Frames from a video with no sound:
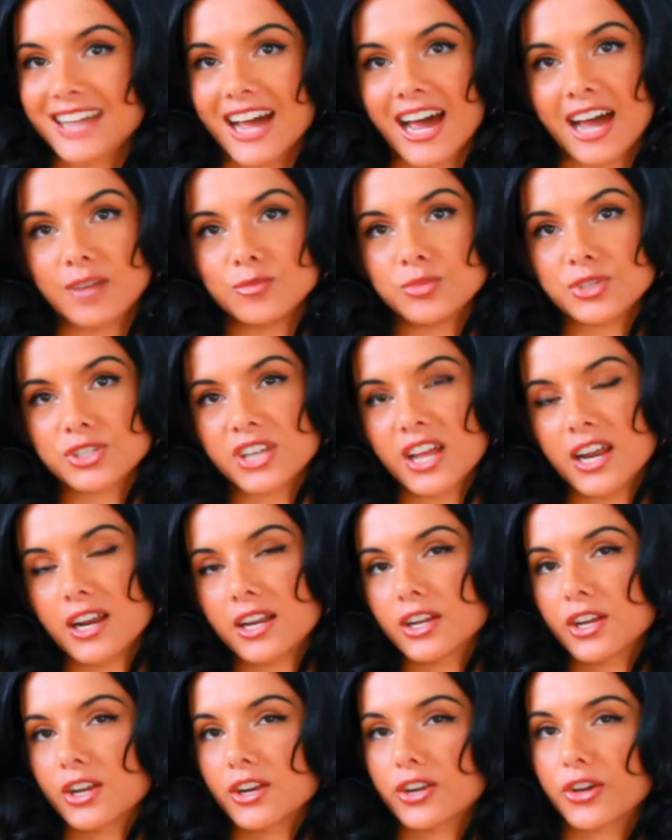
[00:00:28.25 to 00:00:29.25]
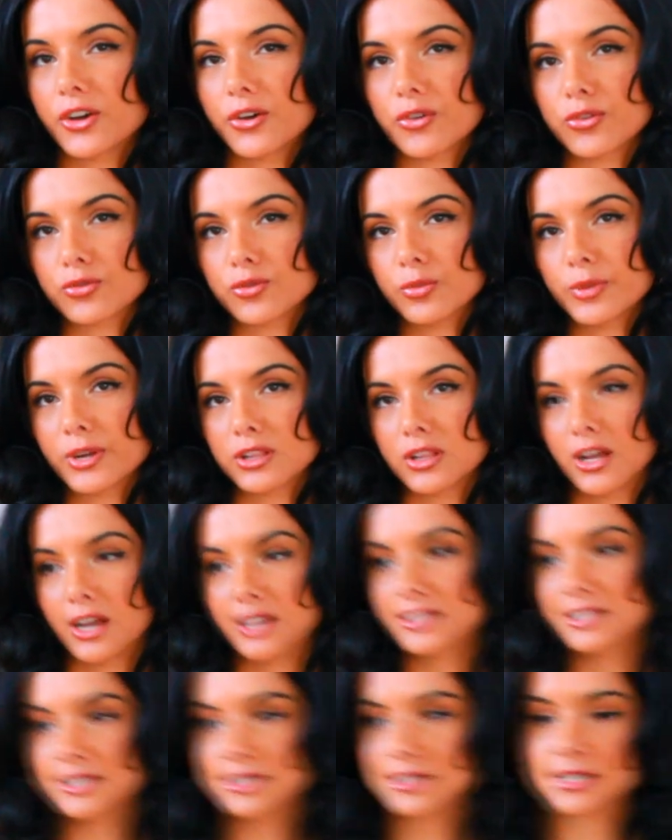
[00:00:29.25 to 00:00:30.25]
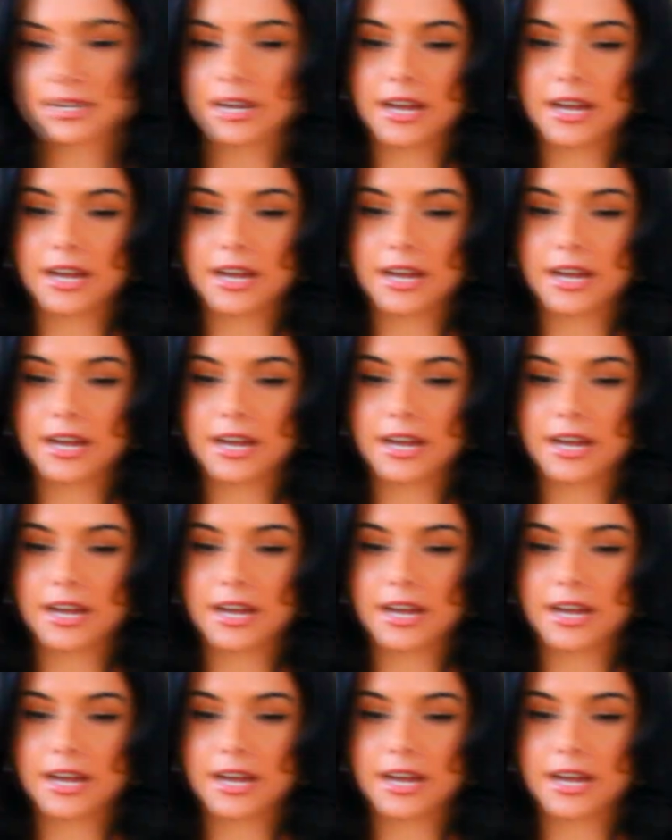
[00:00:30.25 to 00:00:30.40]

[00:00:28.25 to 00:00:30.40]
I'm just kind of going to go through my closet,